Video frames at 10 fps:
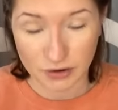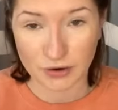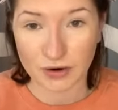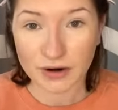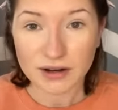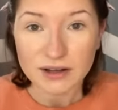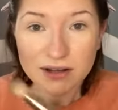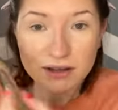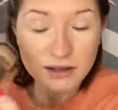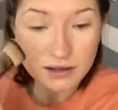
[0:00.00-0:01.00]
ever.
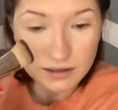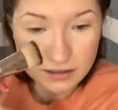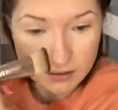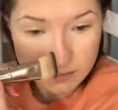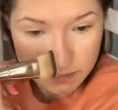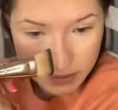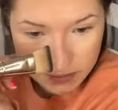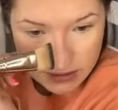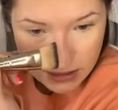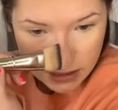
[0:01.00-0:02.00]
Um,
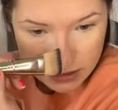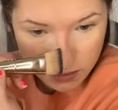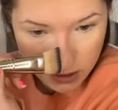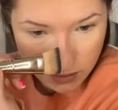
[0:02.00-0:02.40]
but it was nice.